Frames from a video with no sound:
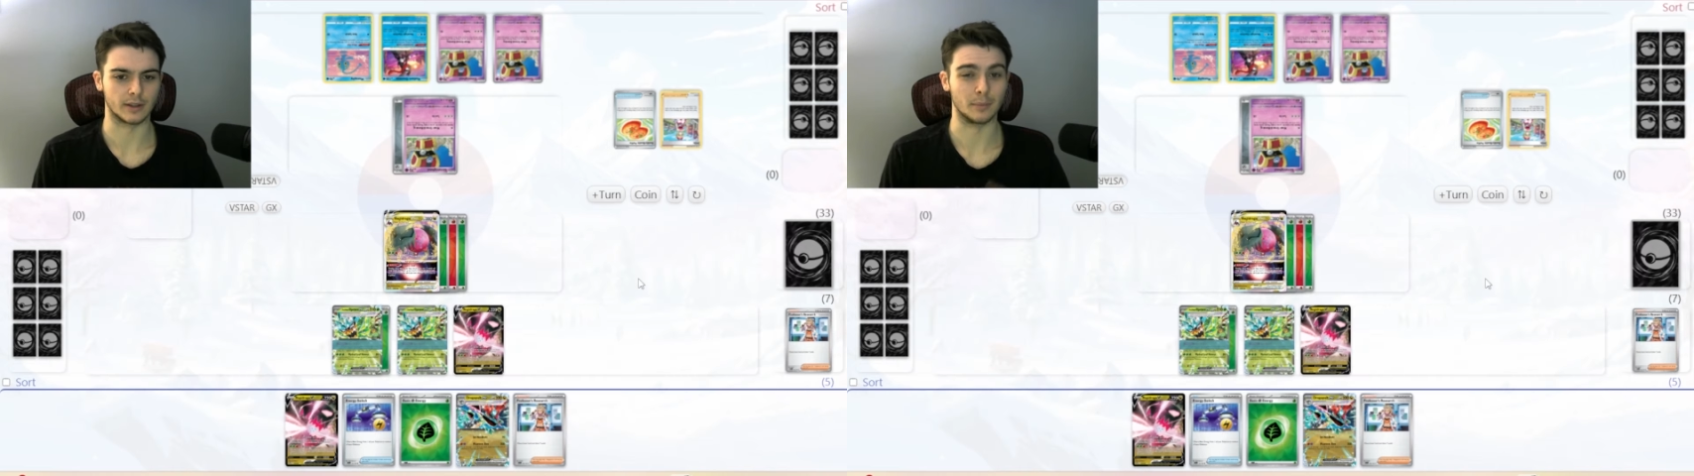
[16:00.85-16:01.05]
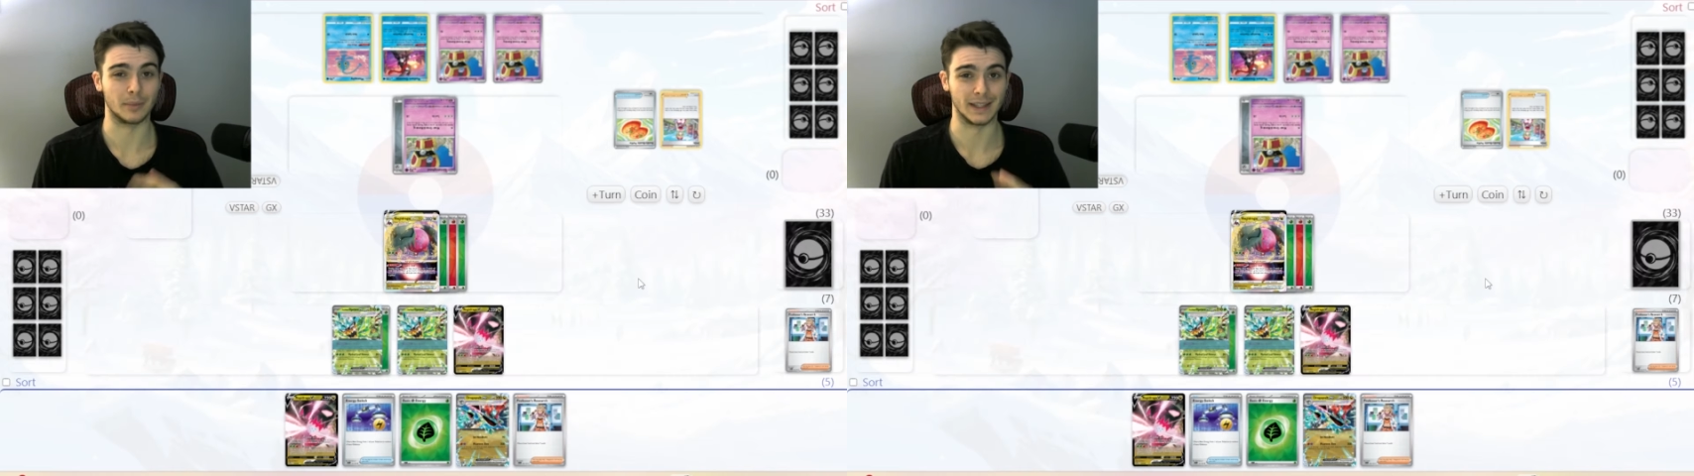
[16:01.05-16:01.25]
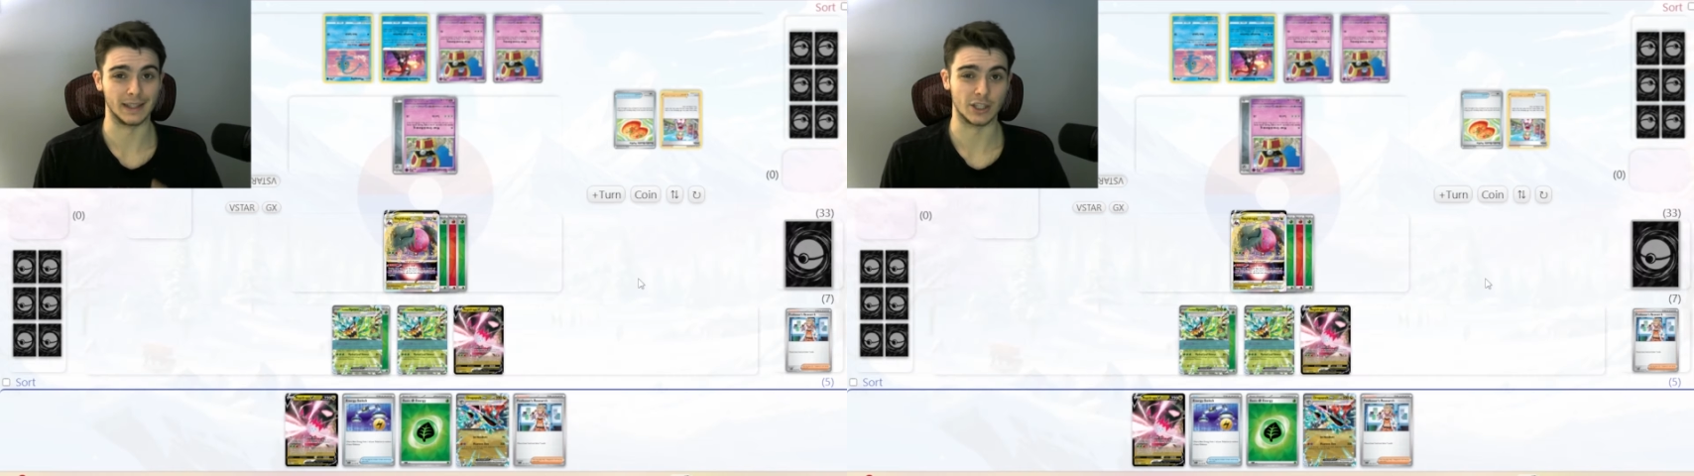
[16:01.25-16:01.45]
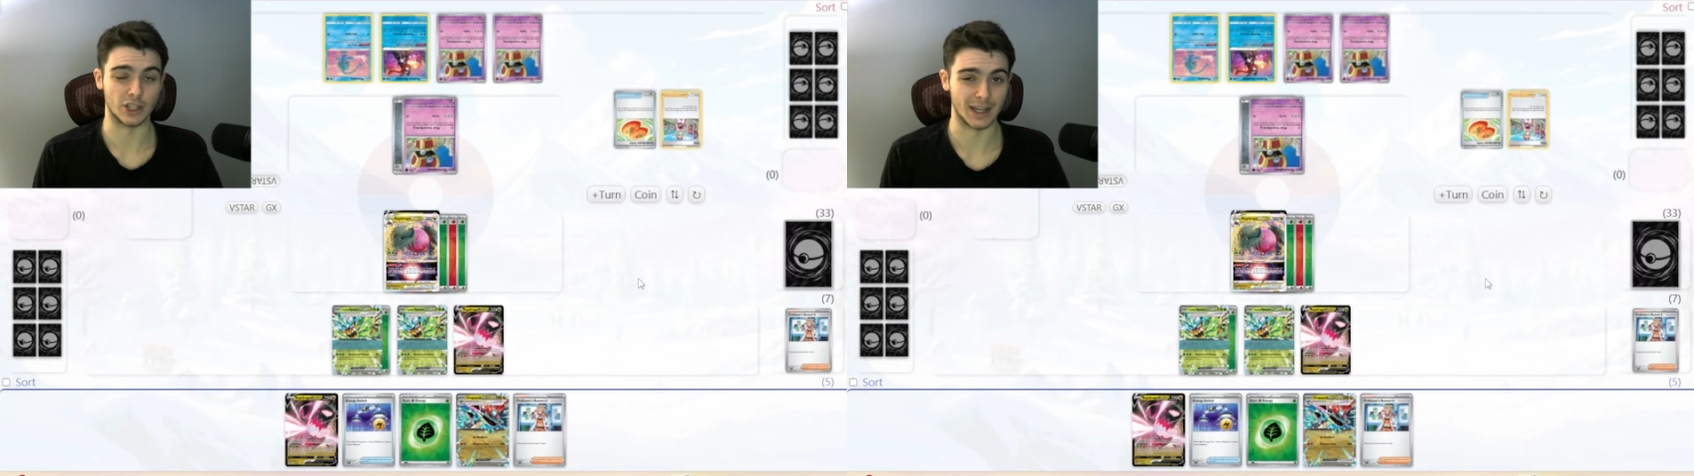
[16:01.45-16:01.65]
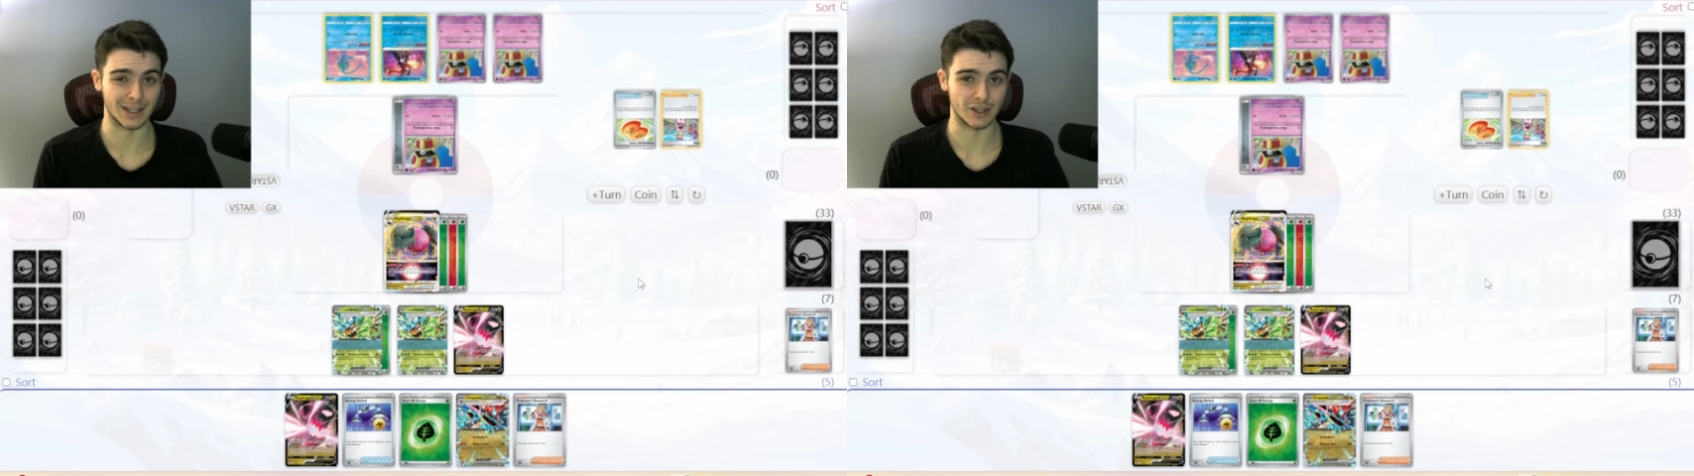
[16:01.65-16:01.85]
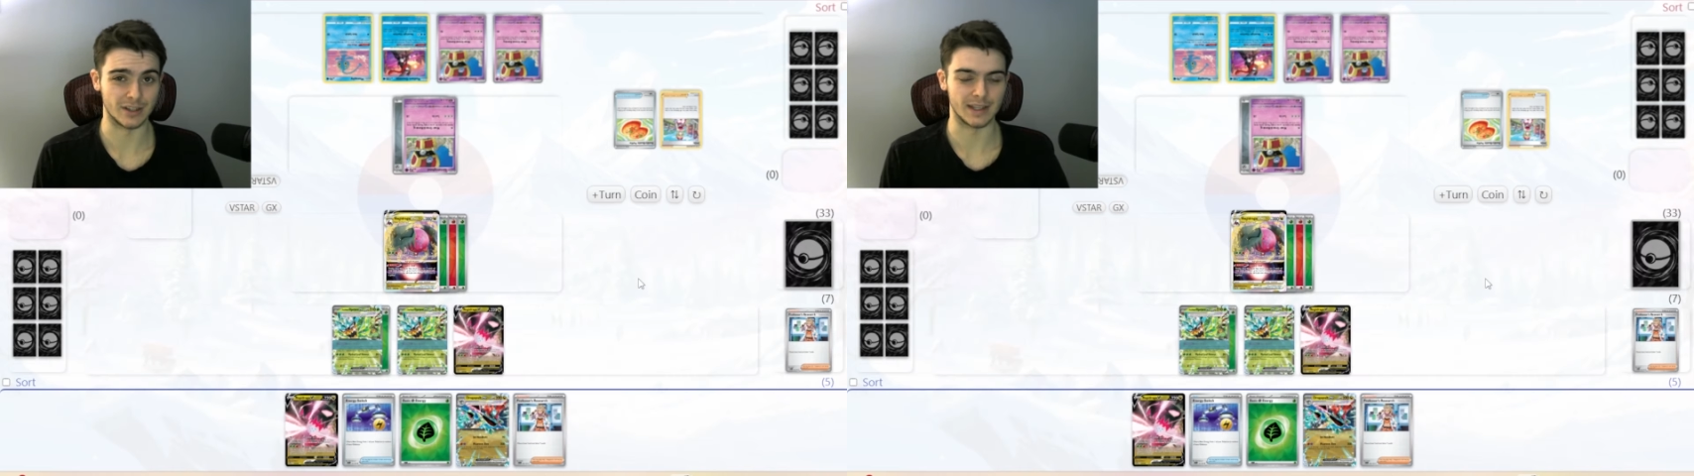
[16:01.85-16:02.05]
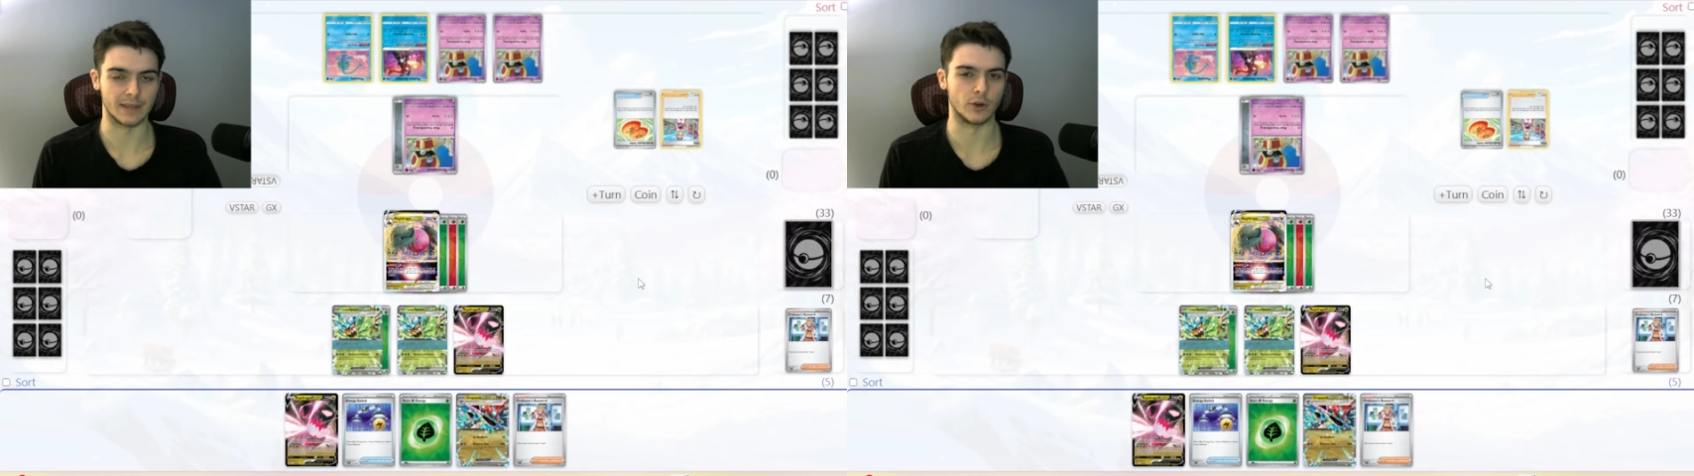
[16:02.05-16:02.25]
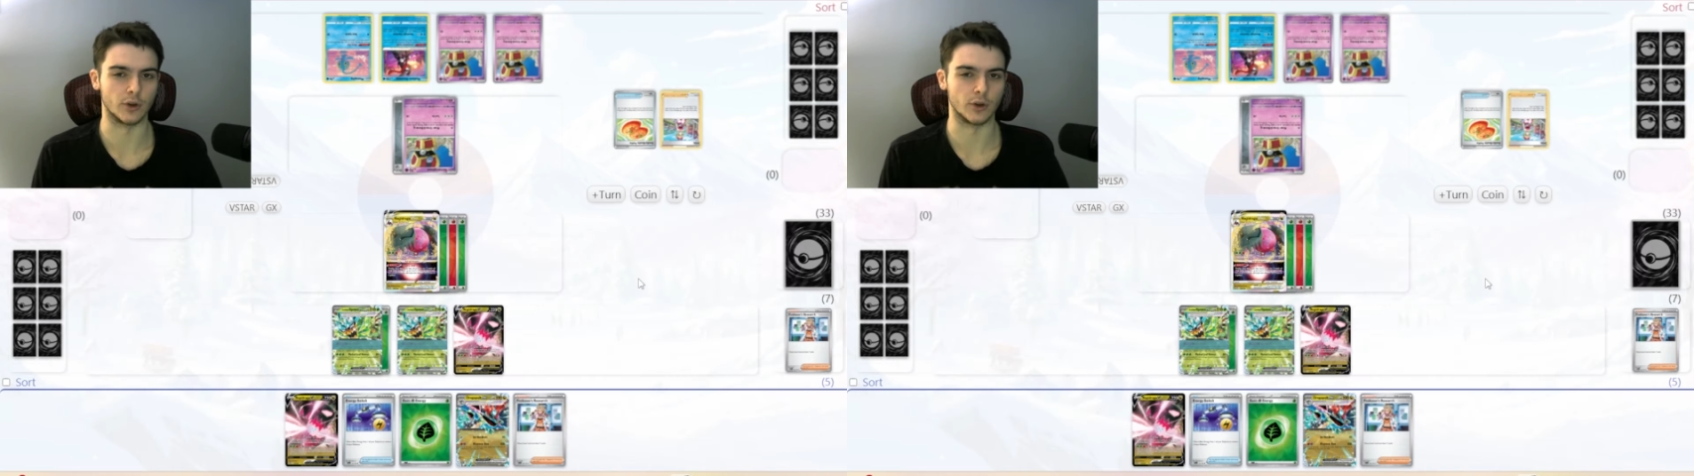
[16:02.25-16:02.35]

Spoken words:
completely changes if you're